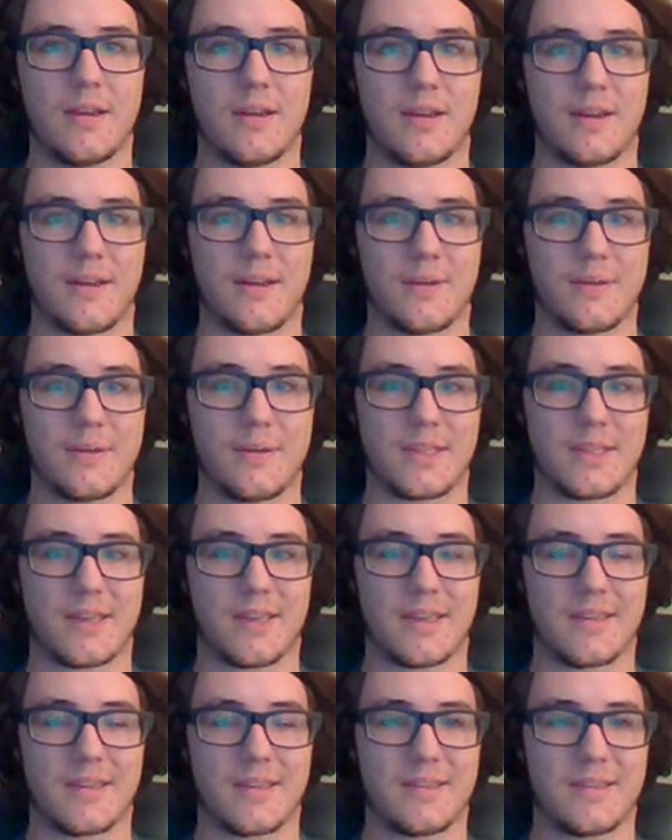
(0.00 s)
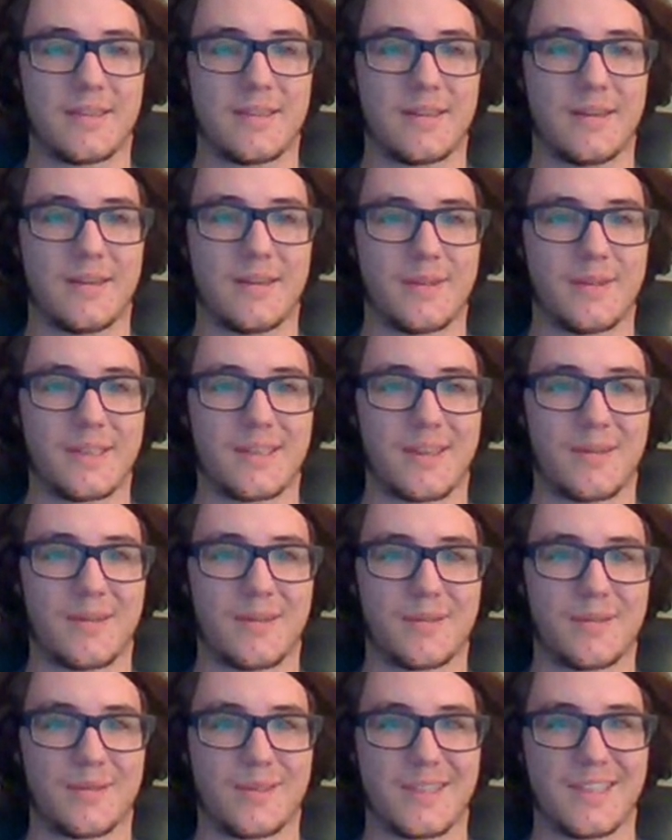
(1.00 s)
which I always thought
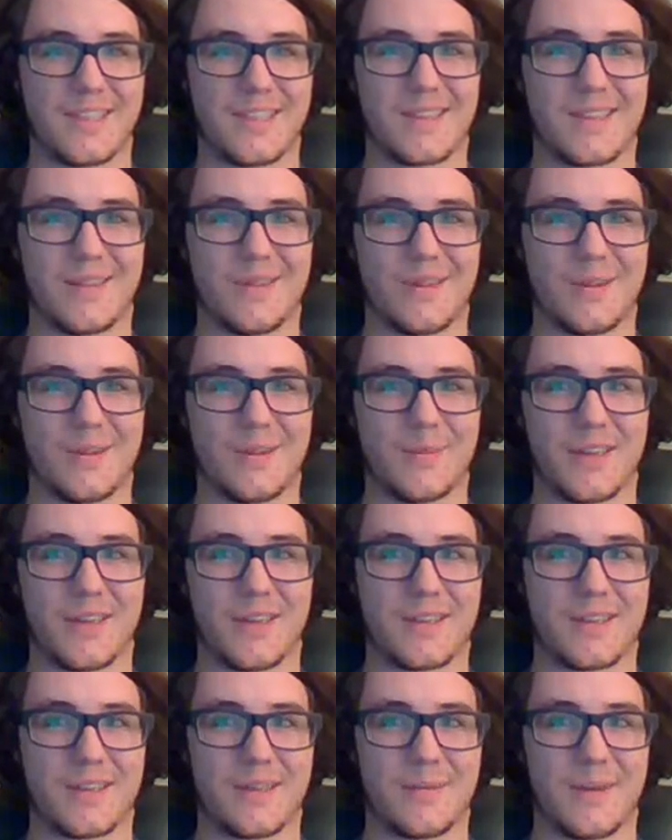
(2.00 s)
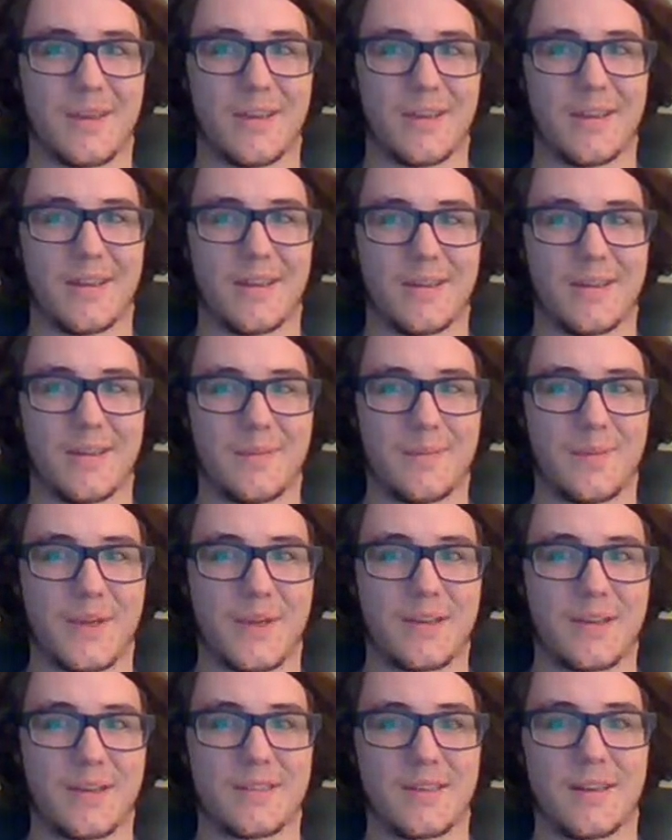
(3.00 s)
was really slow in comparison to my
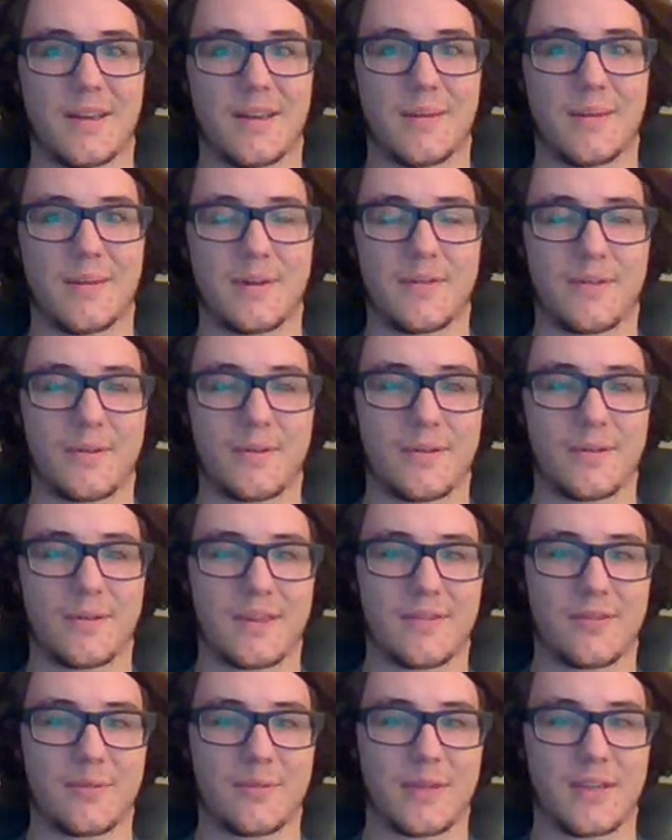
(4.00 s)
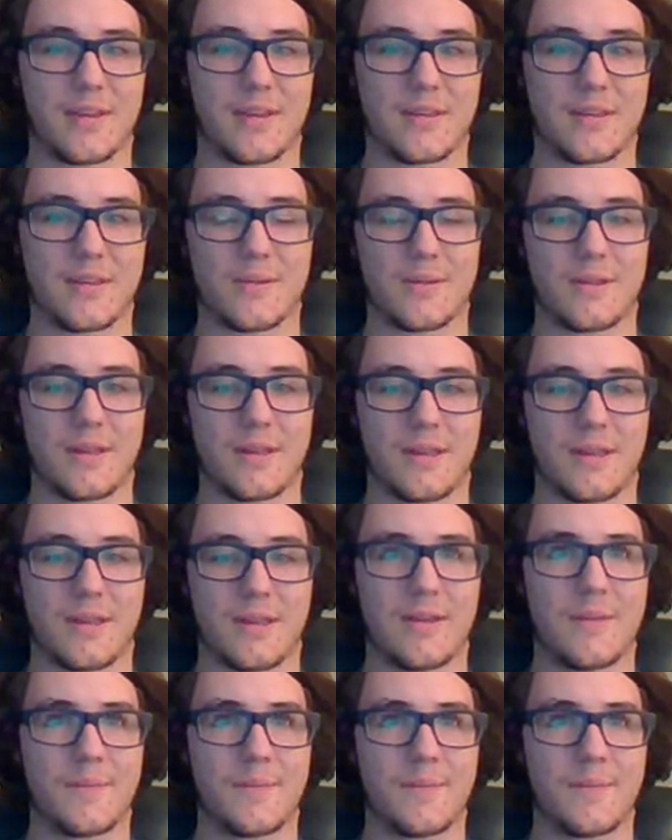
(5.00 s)
parents' internet. But of course, everybody else would think